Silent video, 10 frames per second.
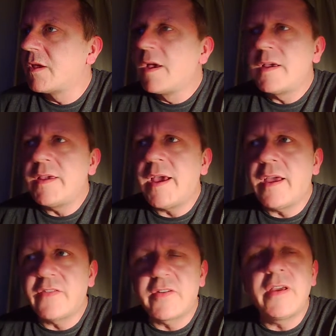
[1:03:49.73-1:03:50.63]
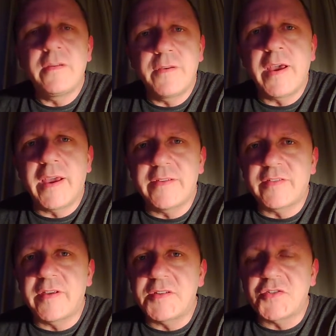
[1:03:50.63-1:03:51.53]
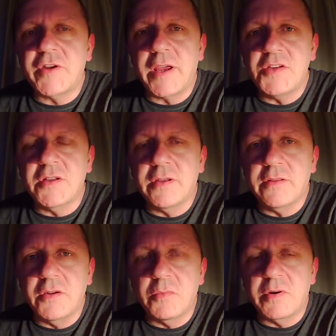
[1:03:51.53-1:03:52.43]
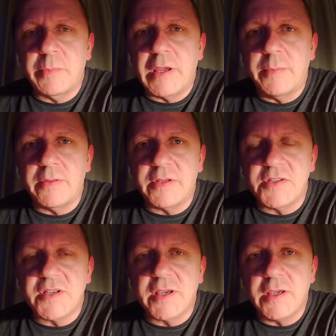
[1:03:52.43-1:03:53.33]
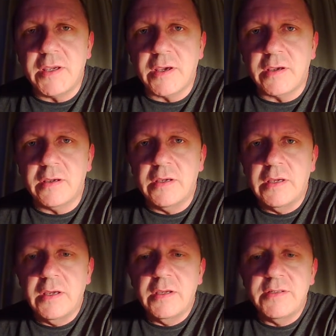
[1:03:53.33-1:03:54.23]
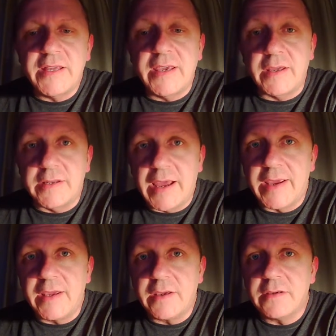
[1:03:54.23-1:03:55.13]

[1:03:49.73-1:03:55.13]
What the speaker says: yeah, Steve. Yeah, it's strange the number of people that you see digging at night.